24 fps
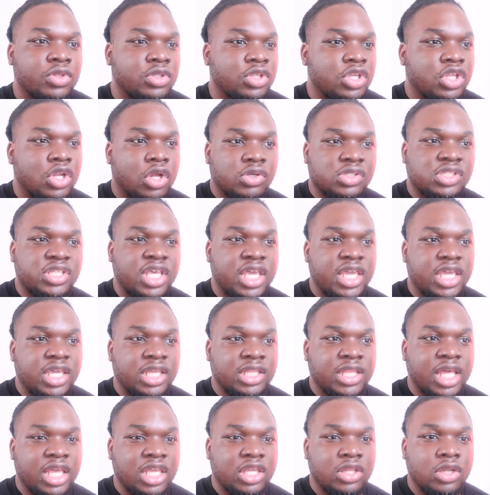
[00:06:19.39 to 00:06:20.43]
you know,
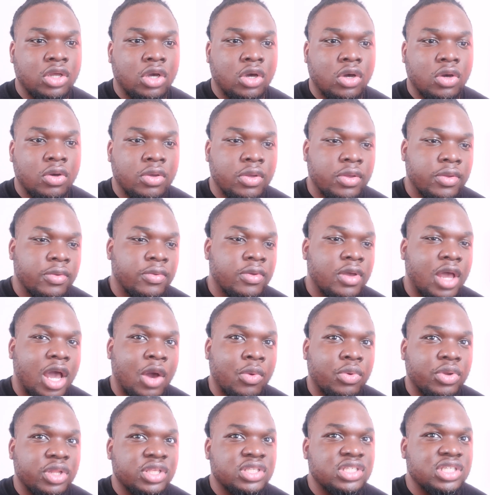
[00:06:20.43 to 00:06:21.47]
saying that, you know, I
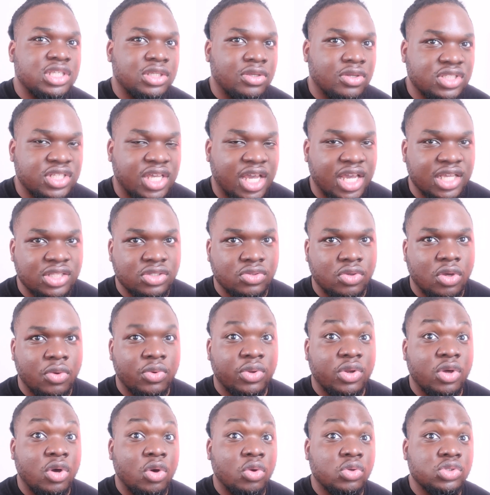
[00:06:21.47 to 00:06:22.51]
want to see your title, I
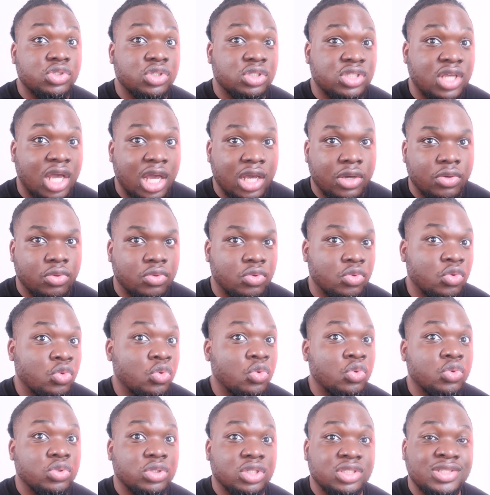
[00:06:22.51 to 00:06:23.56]
want to hold your title.
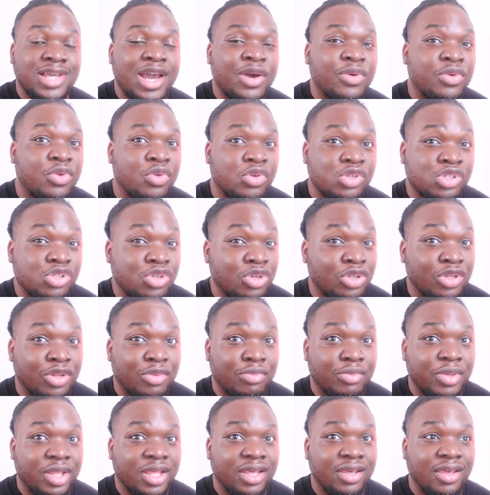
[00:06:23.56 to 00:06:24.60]
Ooh, the title looks good
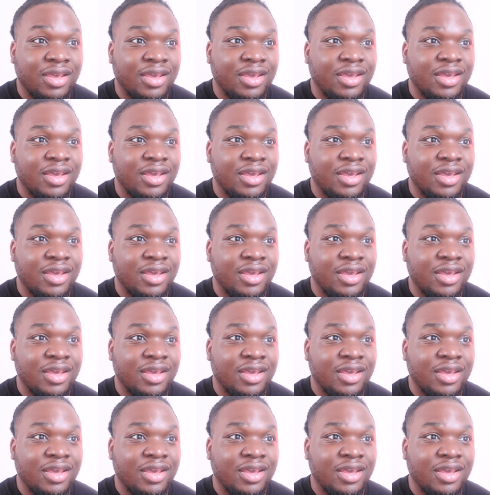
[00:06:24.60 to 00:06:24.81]
on me.